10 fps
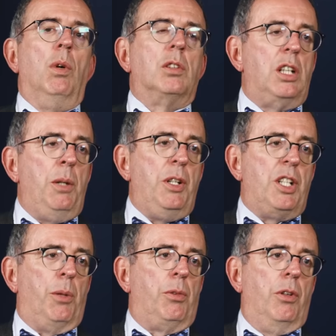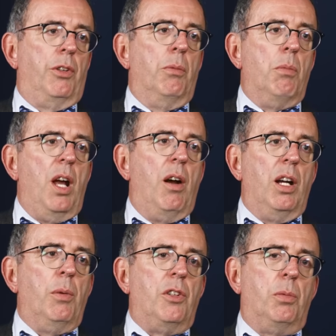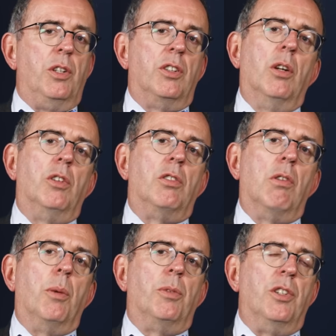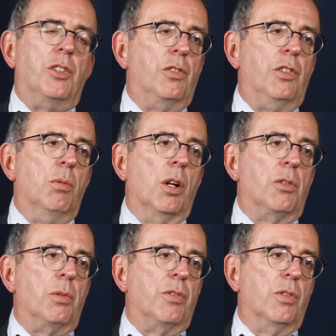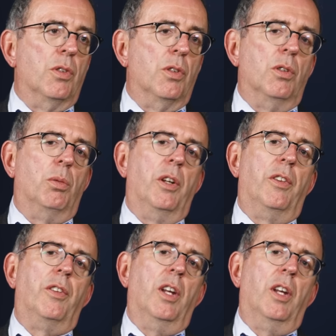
Well, Sleepy Chant and St. Mary, which has been so disrupted just a few months before with